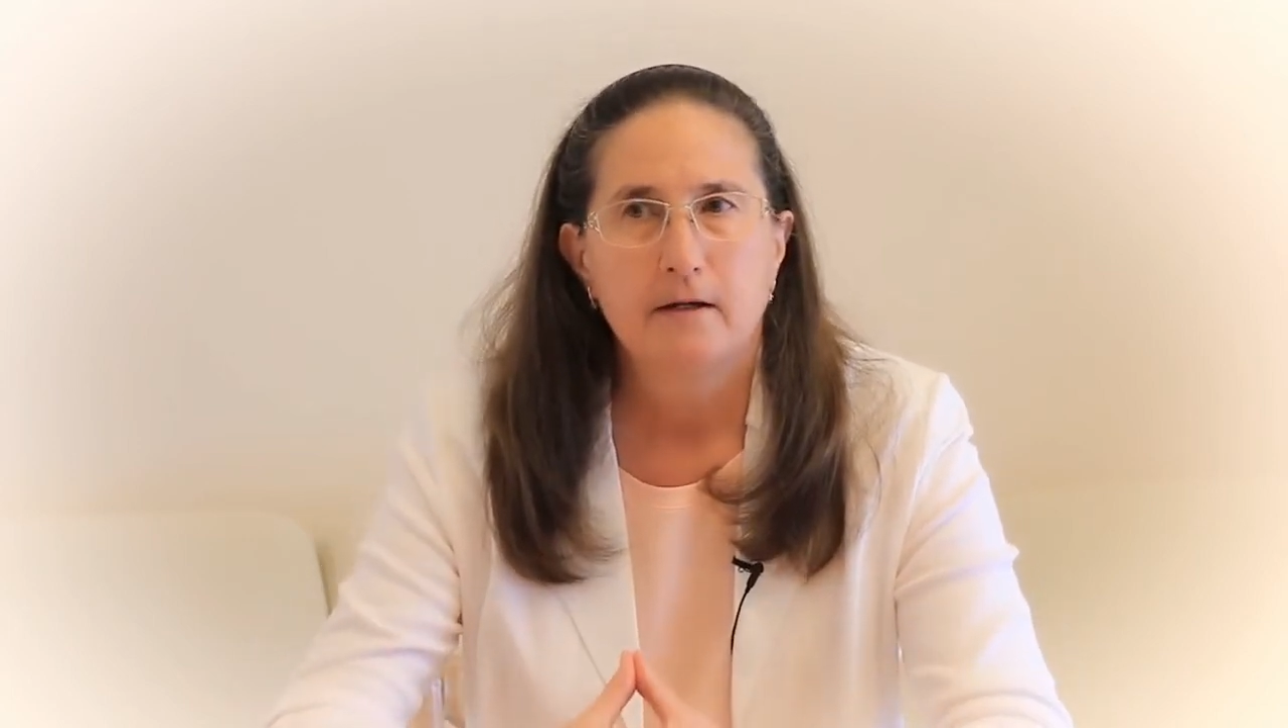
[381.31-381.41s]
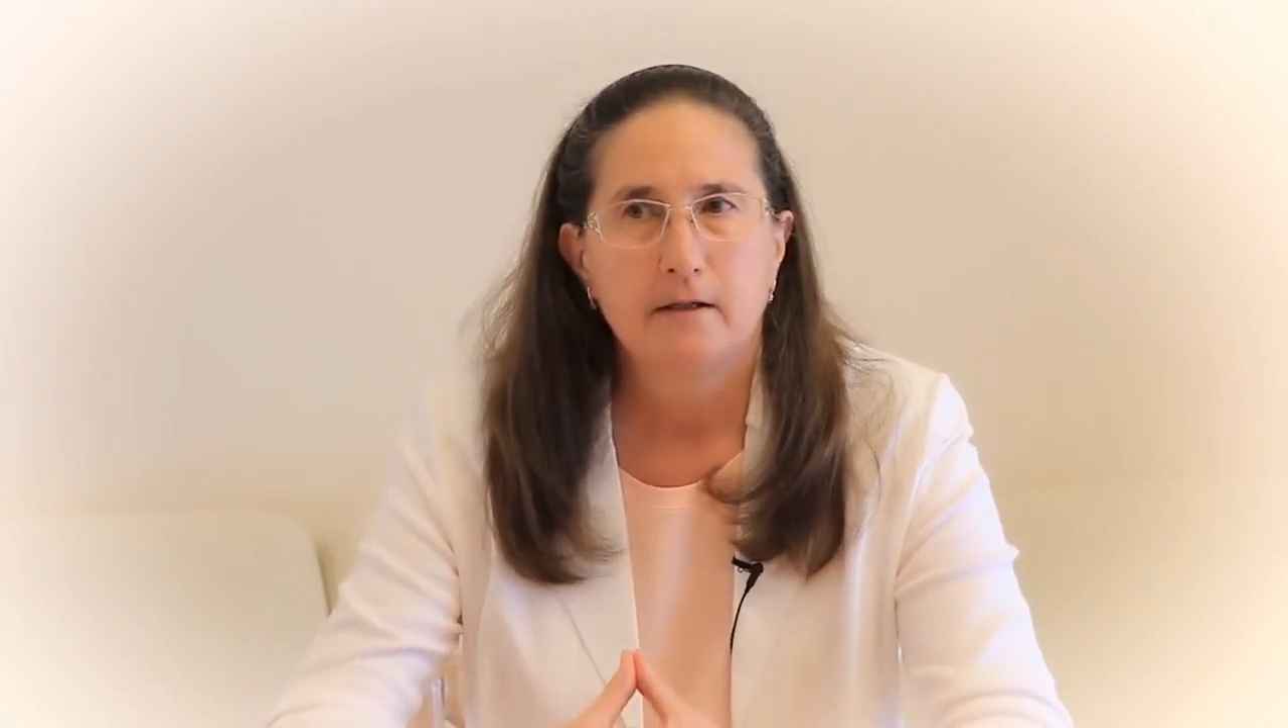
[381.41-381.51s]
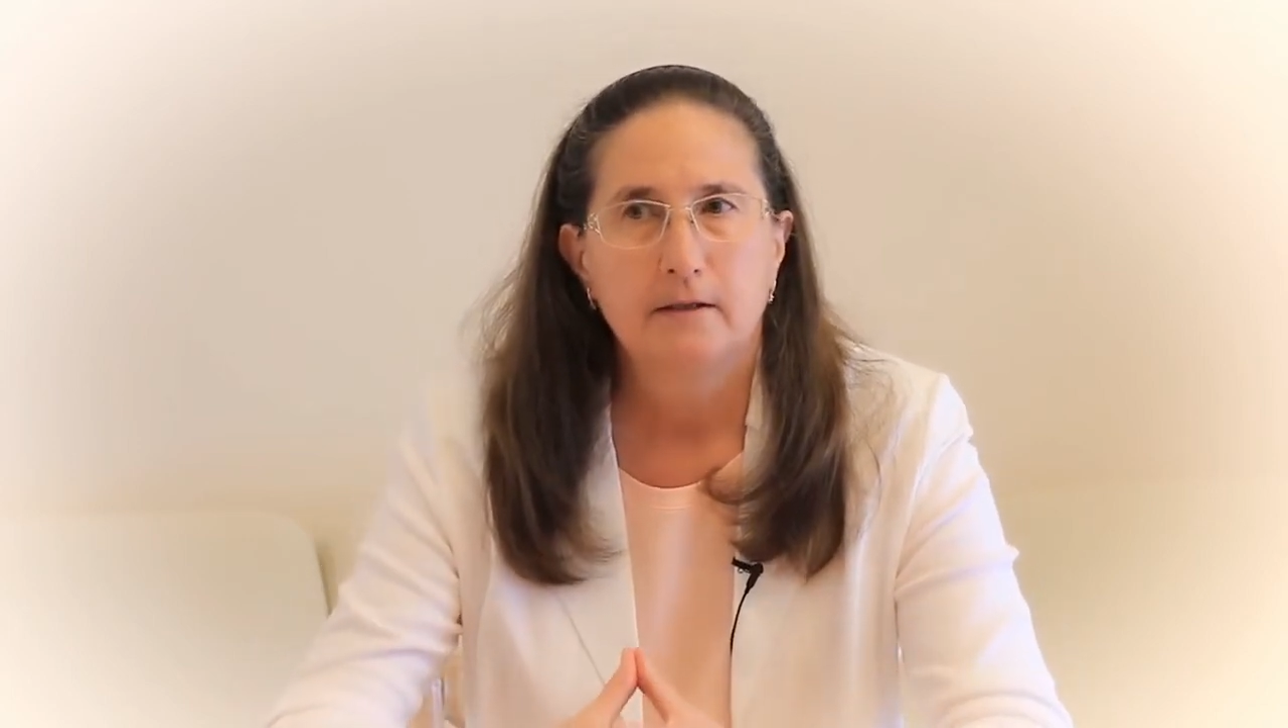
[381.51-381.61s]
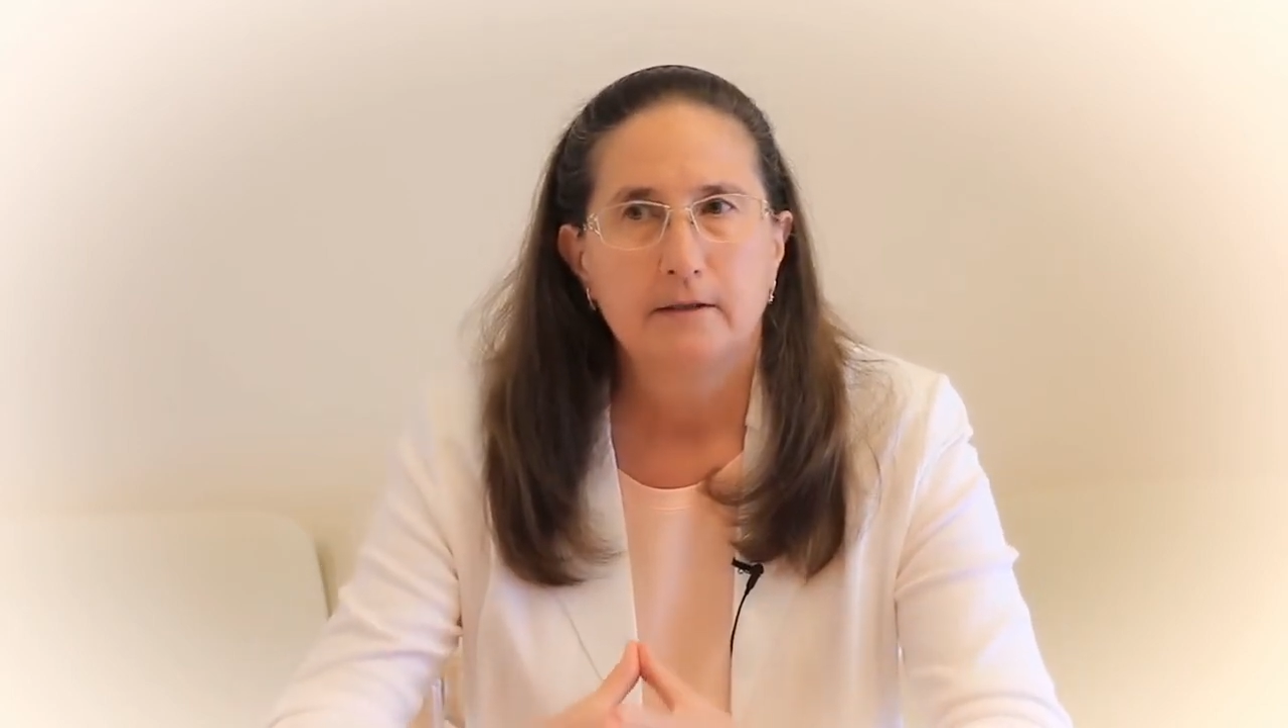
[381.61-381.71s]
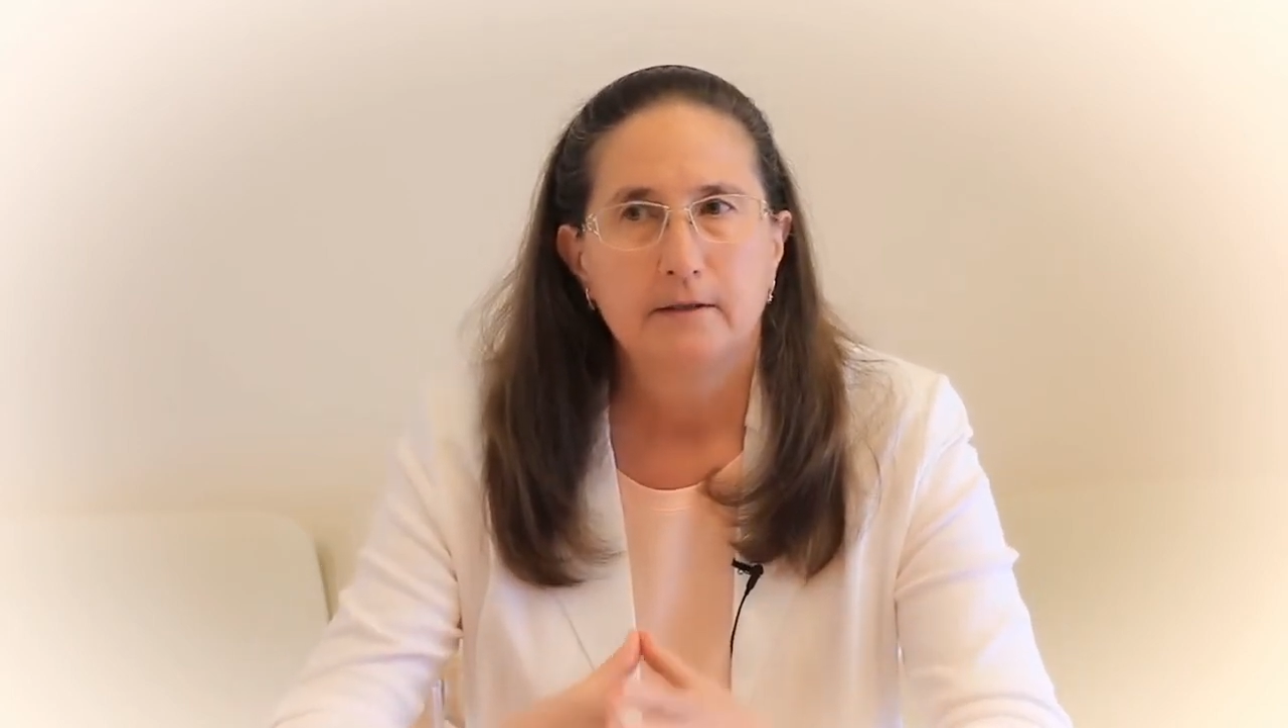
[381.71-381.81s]

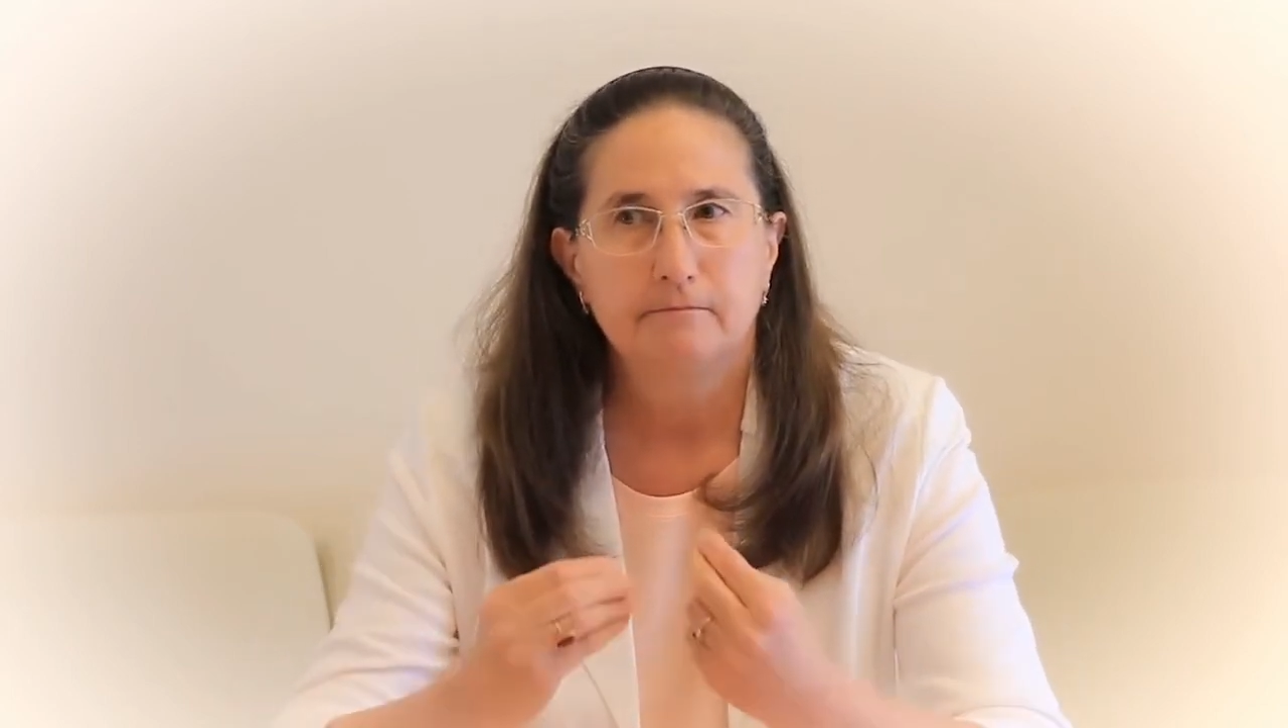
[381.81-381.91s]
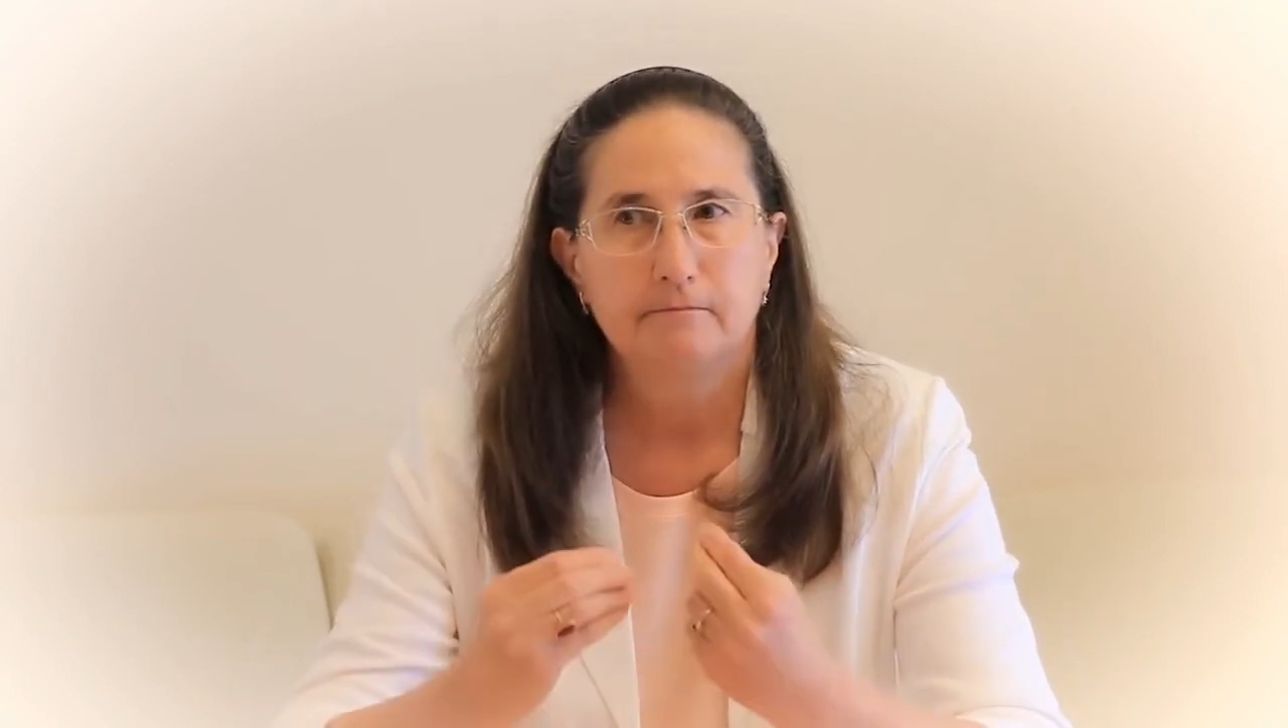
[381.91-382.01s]
devote